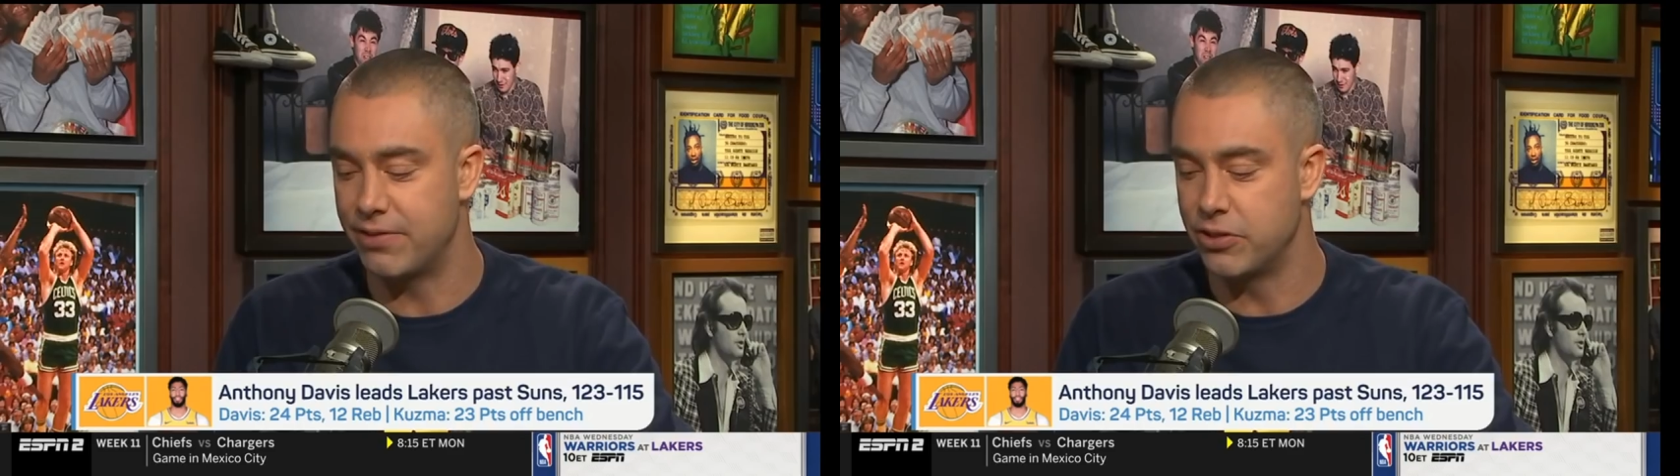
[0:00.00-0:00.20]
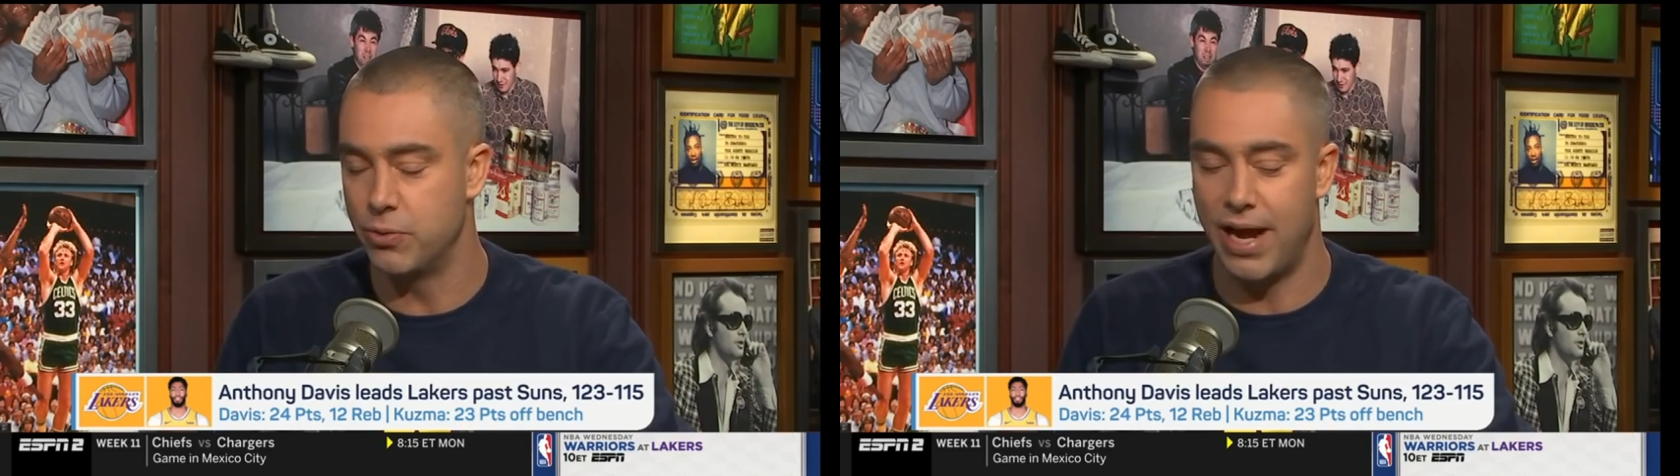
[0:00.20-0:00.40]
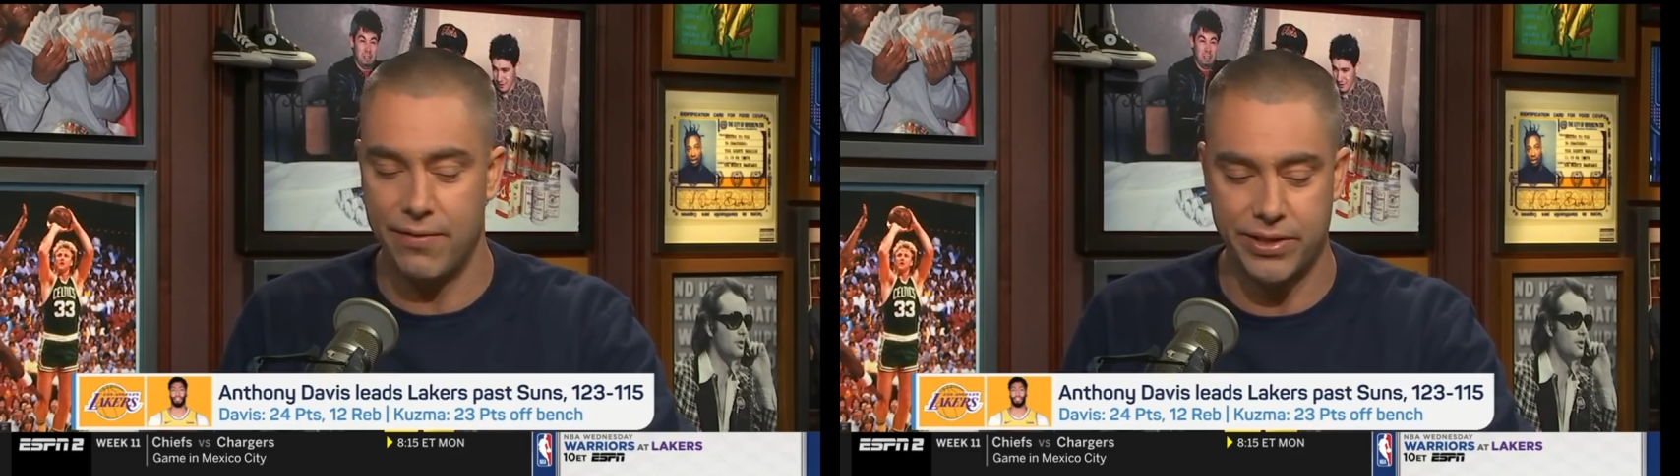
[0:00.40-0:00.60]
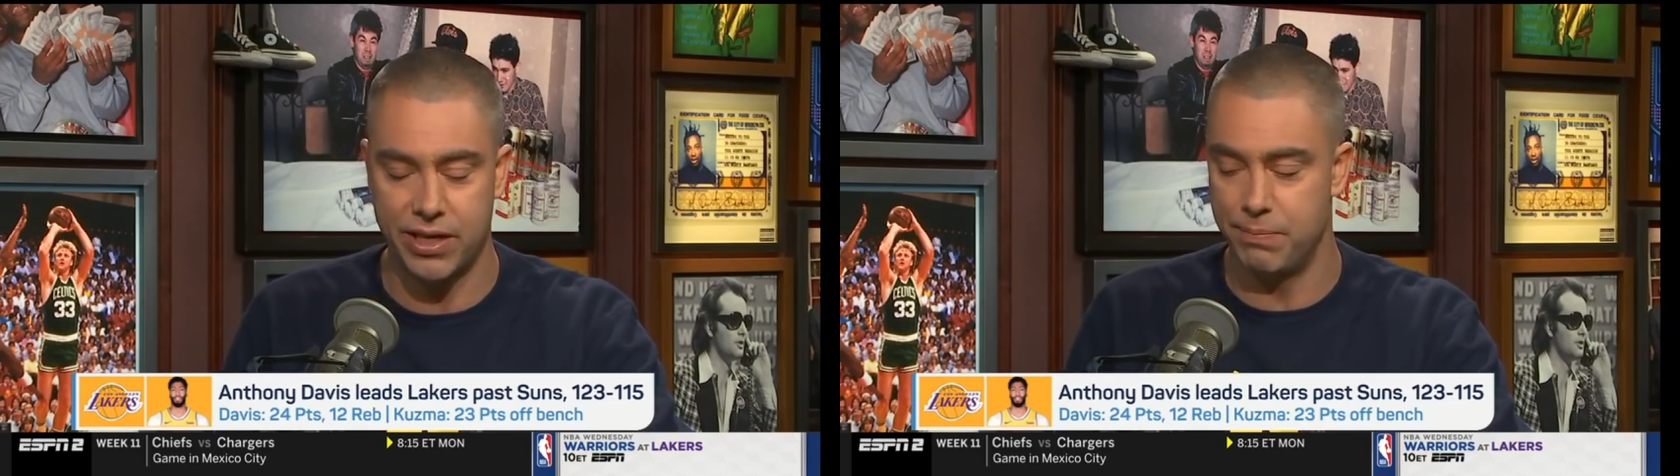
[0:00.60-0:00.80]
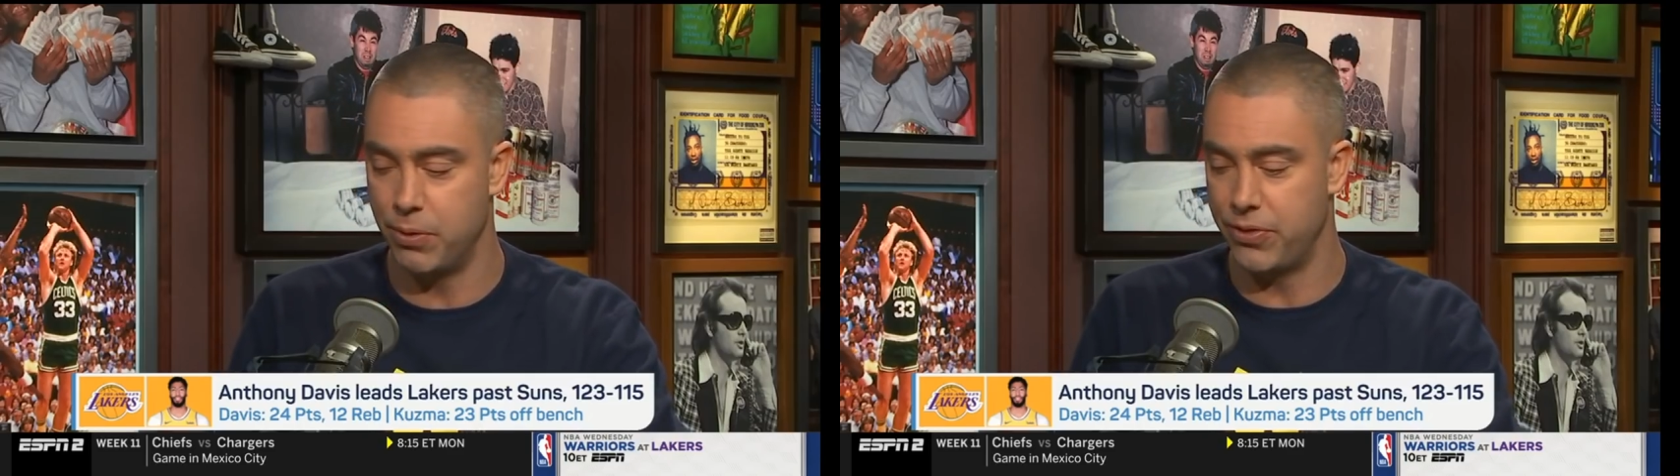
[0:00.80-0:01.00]
to do everything
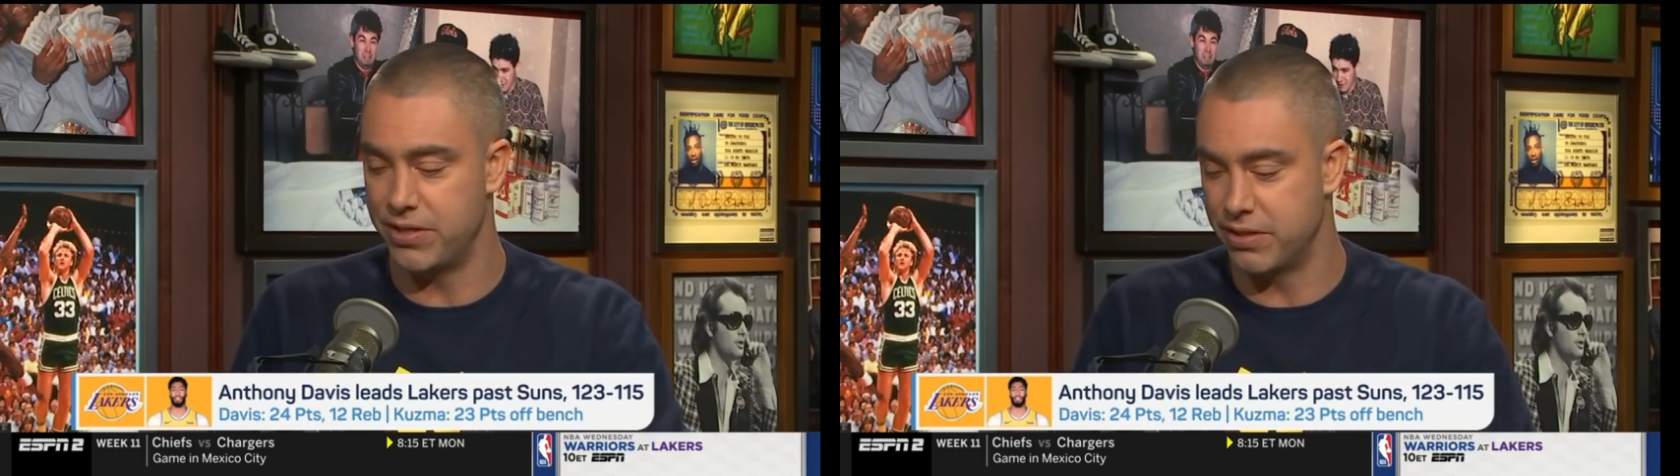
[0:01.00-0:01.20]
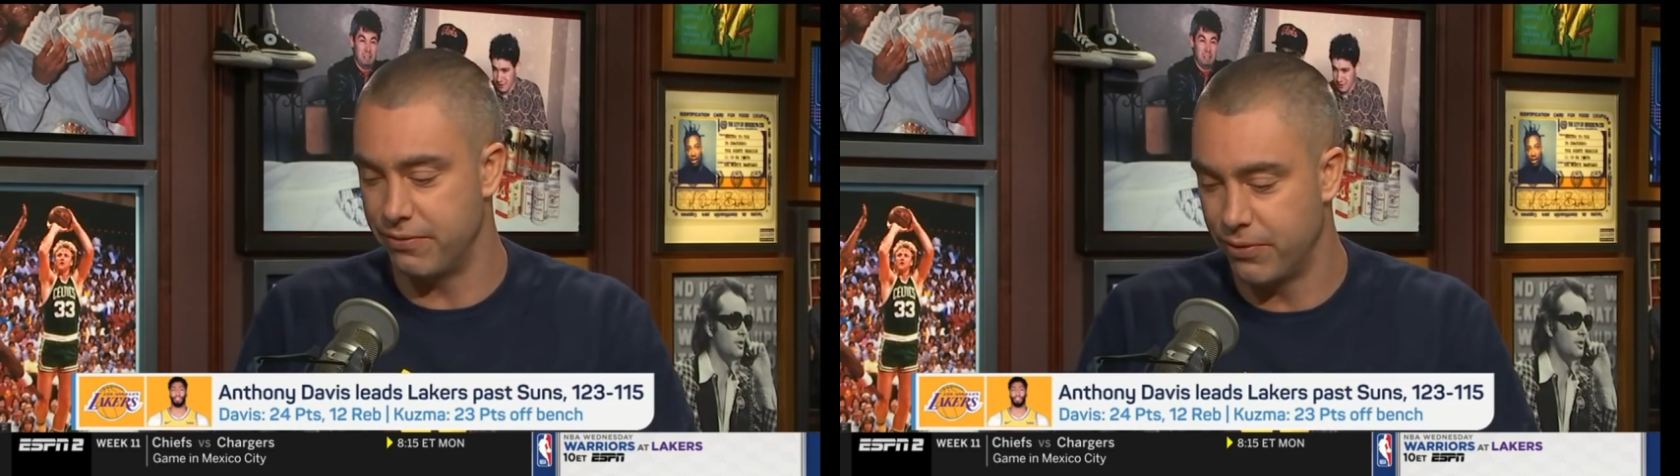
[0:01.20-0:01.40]
on both ends of the